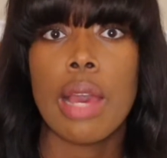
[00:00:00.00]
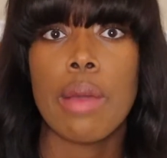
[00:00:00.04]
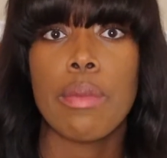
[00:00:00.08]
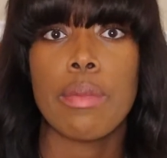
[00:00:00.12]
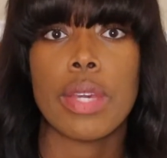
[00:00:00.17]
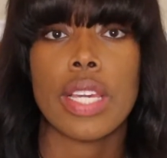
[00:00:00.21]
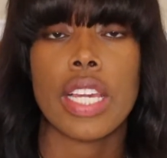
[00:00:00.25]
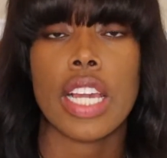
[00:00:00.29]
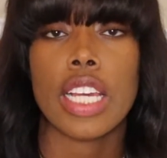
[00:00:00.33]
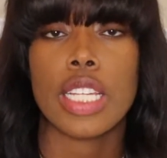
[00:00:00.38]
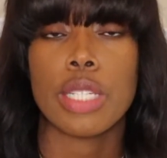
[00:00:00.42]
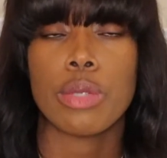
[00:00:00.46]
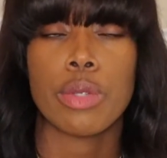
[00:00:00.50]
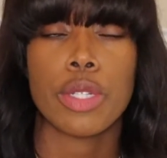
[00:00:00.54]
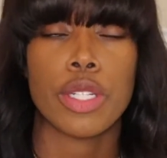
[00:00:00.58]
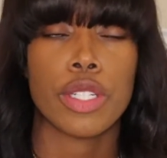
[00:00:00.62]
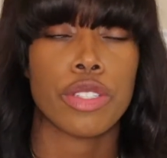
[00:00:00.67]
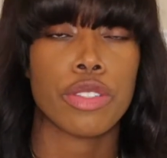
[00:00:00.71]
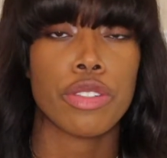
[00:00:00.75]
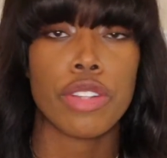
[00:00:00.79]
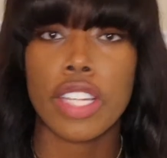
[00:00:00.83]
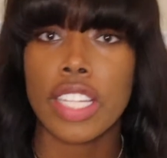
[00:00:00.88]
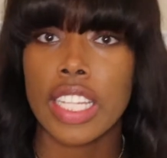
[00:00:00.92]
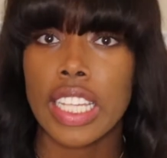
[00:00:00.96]
because when you're
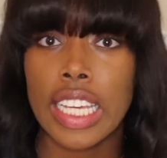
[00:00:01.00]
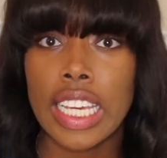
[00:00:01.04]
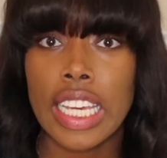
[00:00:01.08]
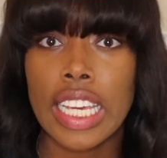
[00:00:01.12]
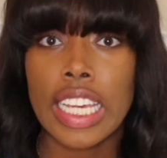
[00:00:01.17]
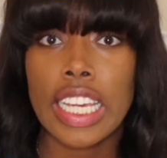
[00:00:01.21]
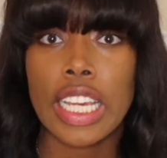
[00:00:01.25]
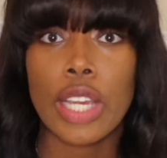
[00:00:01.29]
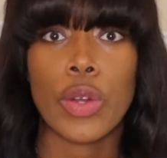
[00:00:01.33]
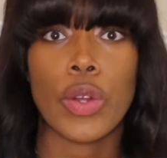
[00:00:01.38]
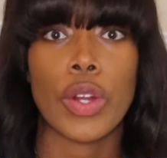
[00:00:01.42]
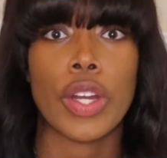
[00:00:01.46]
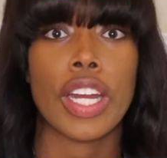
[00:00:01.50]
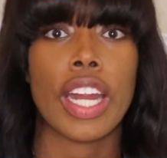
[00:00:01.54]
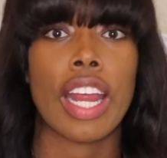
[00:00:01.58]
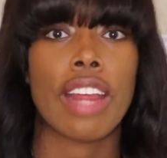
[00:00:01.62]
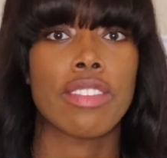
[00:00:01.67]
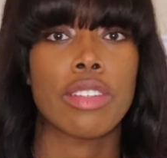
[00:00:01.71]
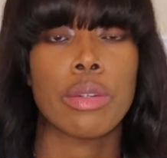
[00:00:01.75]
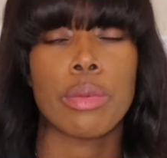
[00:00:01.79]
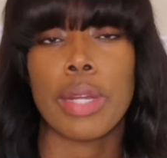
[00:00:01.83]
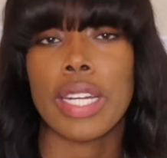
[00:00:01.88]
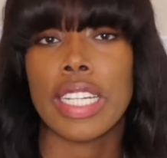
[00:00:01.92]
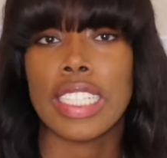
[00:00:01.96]
drilling or
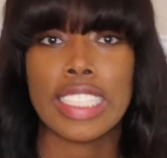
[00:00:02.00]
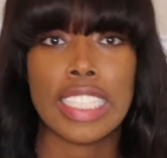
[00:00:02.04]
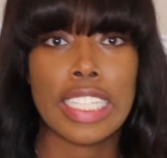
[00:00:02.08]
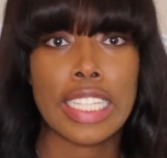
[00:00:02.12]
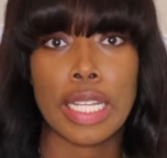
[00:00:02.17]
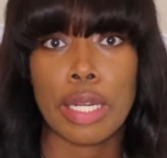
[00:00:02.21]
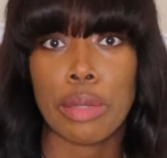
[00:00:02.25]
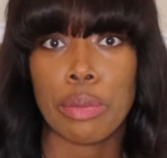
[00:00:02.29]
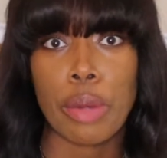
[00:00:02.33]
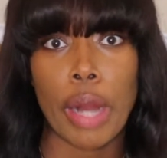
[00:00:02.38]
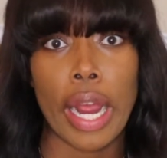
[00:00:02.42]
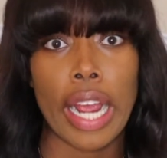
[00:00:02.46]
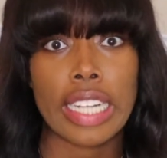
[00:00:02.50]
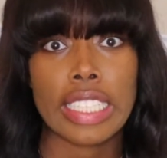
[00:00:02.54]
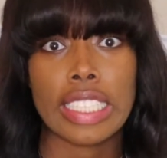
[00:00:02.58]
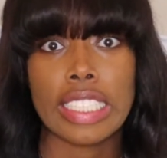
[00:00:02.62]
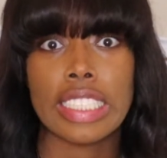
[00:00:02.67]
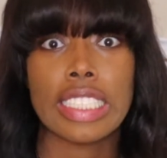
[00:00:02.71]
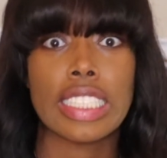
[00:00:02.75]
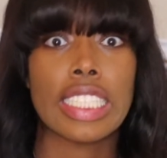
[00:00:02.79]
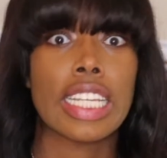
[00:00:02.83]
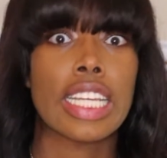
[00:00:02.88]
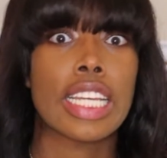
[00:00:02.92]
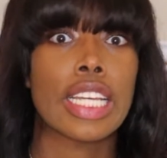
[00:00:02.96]
everybody's in there
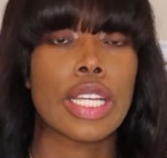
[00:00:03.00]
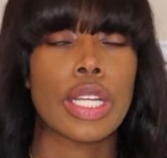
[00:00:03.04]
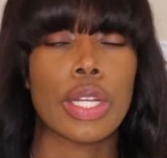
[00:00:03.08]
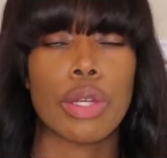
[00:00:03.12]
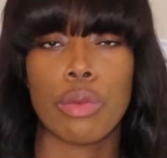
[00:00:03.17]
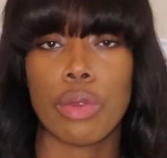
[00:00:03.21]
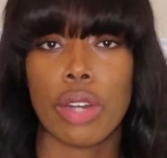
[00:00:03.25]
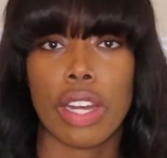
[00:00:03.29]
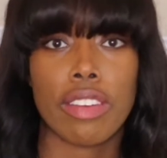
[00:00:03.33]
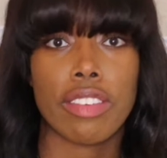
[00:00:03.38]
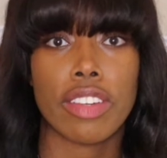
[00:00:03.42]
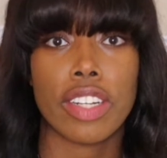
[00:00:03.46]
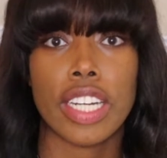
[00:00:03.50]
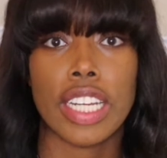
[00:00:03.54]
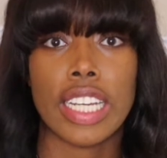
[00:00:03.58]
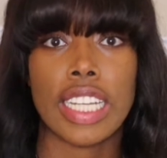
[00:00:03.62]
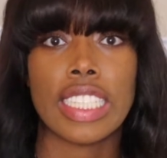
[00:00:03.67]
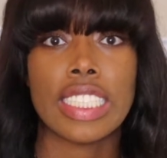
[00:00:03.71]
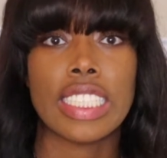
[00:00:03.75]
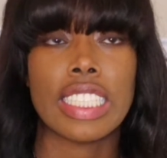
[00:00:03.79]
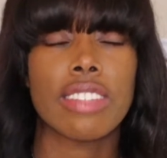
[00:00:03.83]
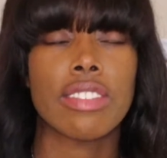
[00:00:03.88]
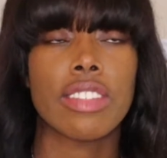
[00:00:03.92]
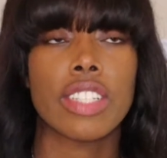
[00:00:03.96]
practicing or whatever it
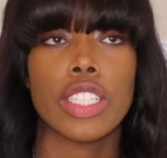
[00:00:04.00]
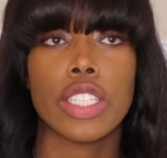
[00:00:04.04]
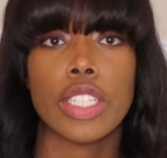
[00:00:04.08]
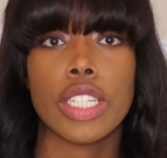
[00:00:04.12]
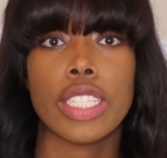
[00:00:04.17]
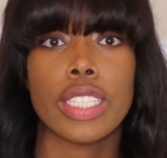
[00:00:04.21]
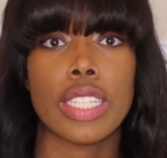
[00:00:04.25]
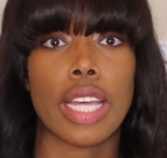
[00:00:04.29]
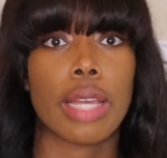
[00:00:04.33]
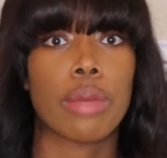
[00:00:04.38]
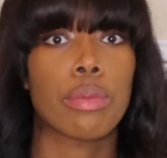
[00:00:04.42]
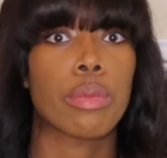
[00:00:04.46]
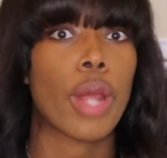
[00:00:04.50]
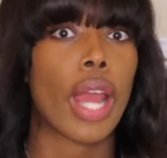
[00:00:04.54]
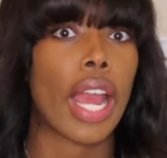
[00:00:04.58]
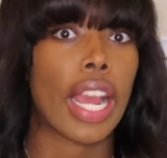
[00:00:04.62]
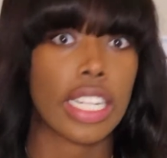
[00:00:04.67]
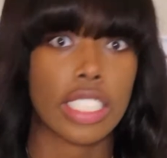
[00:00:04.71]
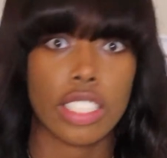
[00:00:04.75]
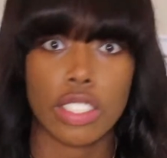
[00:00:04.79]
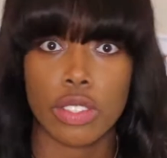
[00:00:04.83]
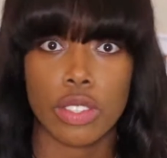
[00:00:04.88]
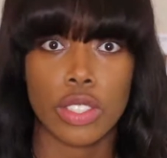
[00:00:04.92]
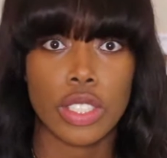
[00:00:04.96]
is, even during like
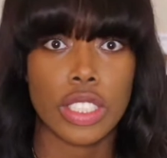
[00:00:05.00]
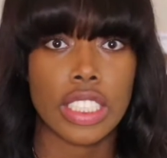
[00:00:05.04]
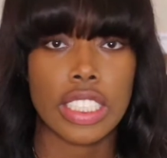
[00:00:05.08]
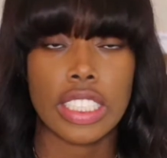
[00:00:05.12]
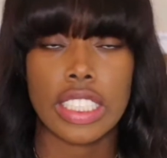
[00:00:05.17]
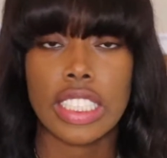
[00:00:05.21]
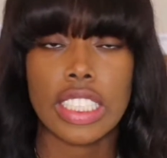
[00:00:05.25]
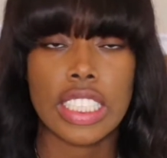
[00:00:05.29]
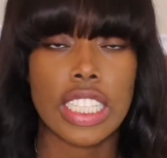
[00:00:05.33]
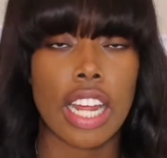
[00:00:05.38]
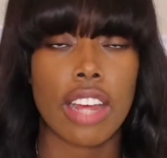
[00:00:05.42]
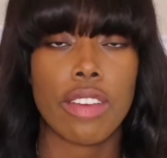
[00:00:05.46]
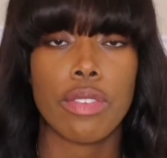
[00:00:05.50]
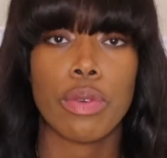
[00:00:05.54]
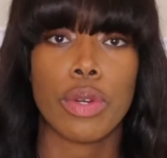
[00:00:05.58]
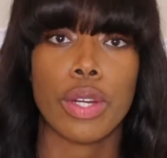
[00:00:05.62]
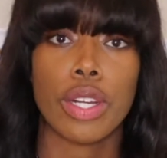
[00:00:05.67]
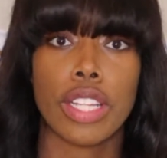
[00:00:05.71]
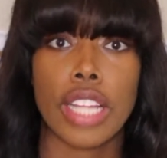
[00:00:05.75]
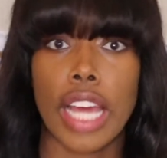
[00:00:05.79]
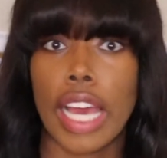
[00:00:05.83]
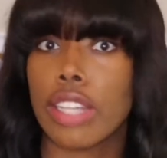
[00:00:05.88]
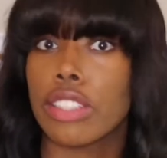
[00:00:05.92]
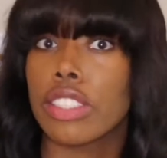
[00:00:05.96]
practicals and stuff, we're
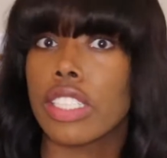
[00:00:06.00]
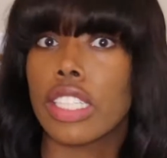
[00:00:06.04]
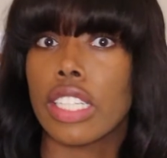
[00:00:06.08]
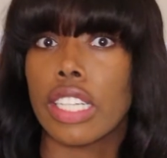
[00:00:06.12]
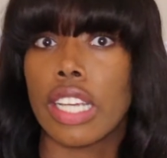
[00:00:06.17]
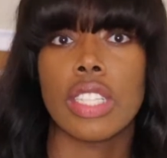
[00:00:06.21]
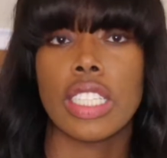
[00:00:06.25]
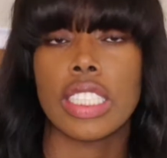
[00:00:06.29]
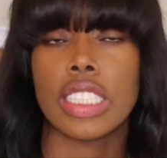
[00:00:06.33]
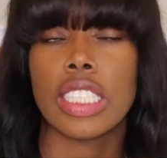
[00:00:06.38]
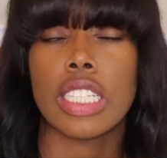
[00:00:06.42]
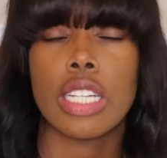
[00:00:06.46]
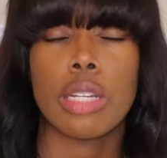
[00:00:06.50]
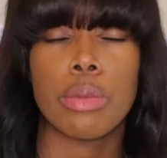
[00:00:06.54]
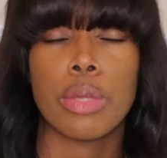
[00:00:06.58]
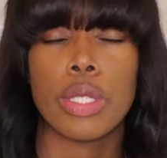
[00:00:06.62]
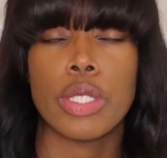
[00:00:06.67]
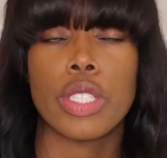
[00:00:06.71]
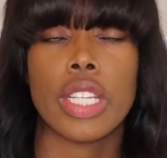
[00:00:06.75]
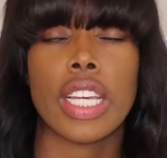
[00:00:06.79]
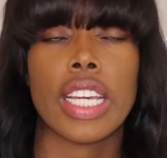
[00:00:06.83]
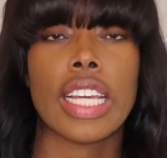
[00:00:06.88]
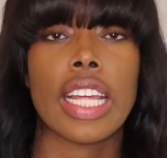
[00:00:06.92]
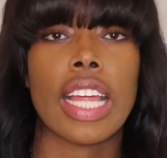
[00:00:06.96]
allowed to listen to
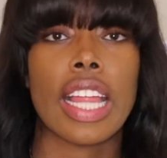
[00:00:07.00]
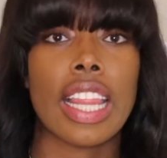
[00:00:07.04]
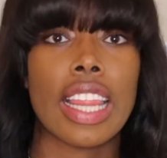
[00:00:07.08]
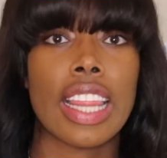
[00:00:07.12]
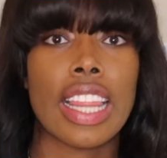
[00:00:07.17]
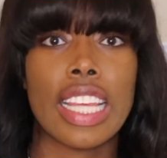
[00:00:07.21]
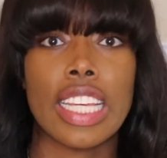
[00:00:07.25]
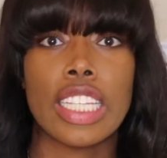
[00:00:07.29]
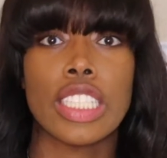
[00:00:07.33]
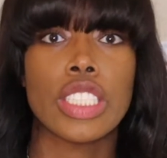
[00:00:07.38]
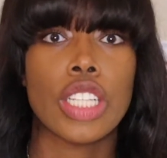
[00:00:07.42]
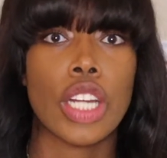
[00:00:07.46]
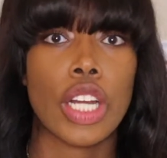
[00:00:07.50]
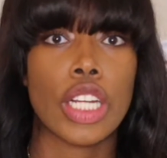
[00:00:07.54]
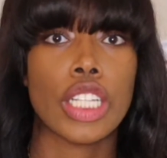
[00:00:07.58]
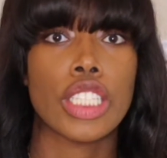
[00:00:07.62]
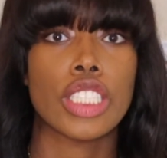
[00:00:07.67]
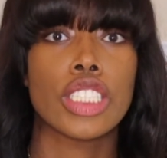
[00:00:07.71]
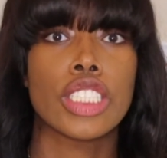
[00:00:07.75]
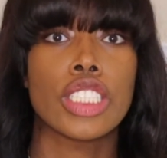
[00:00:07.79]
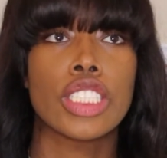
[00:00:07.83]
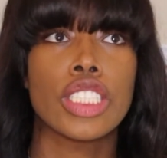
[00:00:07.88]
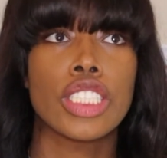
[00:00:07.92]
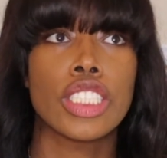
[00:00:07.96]
music. These are
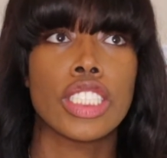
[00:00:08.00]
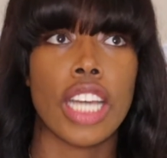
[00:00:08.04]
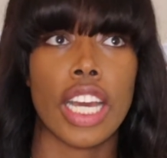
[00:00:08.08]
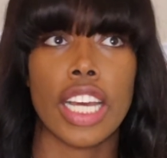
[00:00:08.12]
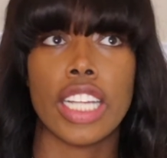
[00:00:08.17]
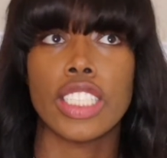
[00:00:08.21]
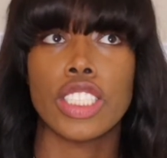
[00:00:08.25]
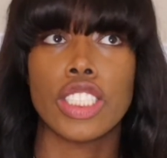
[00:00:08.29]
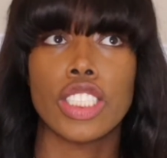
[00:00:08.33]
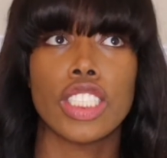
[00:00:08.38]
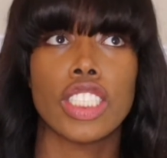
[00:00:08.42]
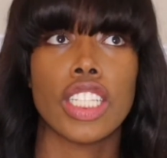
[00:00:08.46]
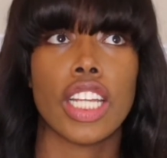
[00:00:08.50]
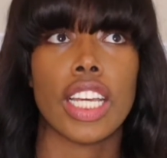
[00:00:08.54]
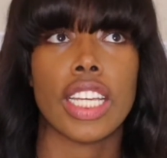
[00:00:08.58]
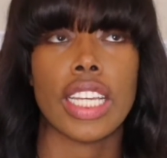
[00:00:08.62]
such a